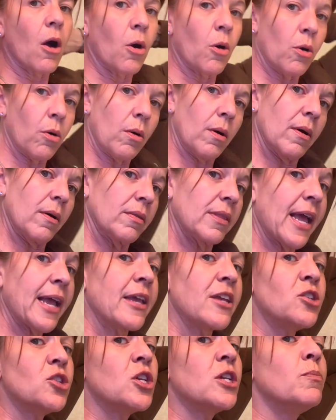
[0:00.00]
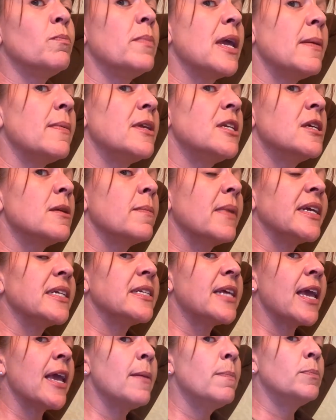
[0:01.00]
Oh, like she maybe did my
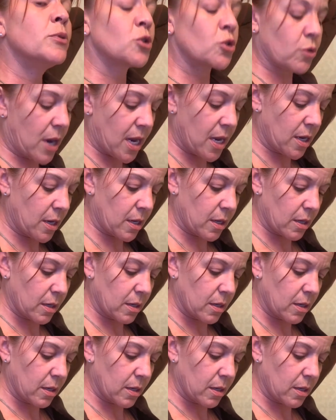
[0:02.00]
tape trick.